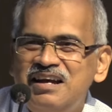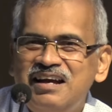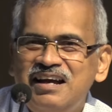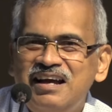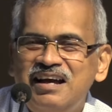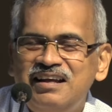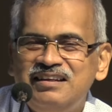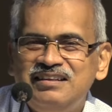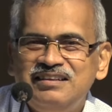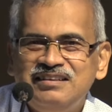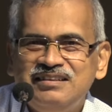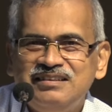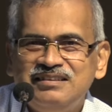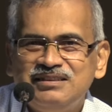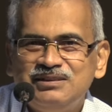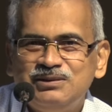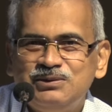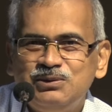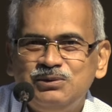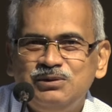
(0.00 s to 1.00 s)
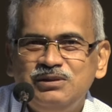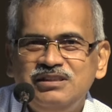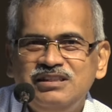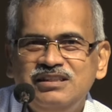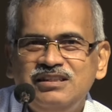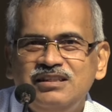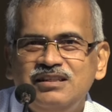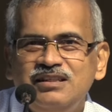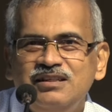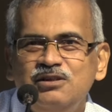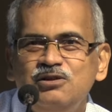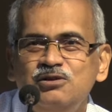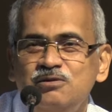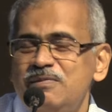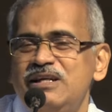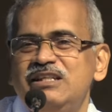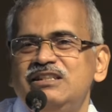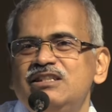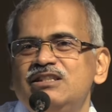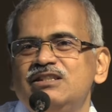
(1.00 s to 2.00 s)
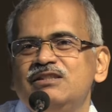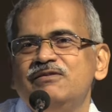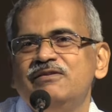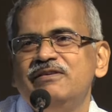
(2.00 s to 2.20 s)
And so it makes it